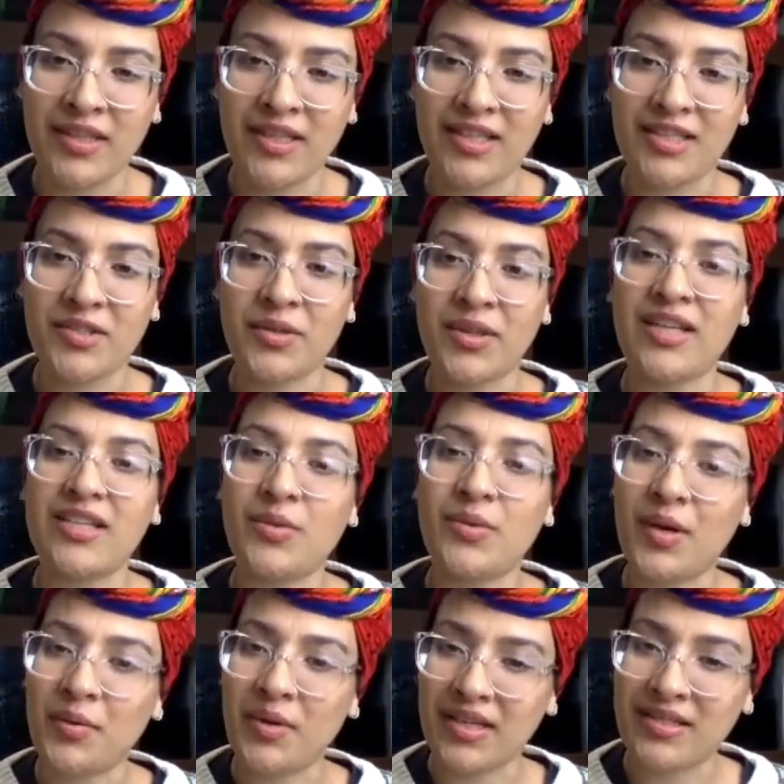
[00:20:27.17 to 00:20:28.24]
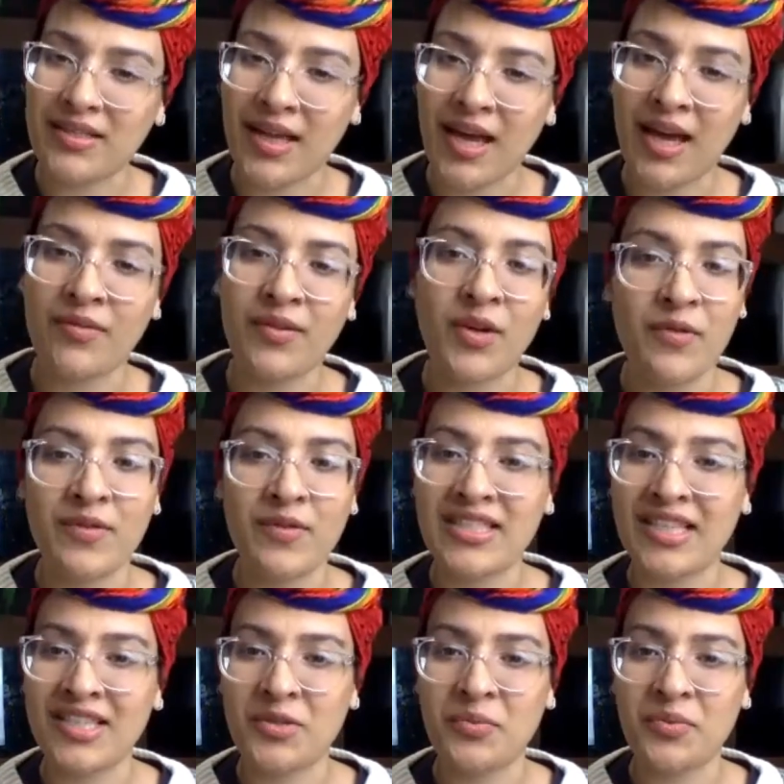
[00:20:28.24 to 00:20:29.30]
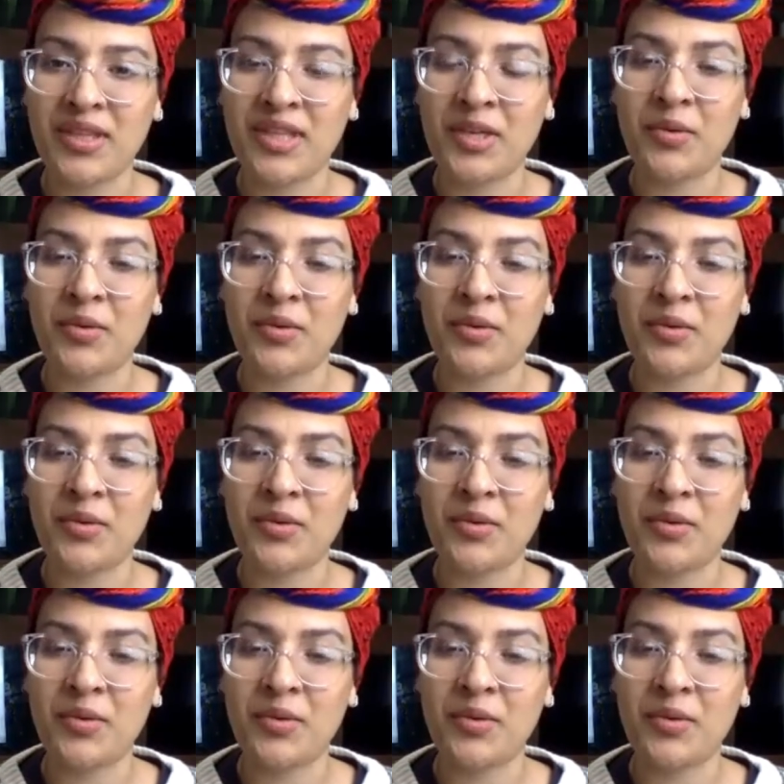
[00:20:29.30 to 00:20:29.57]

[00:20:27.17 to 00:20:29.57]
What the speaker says: So that's why I wanted to have a conversation with you,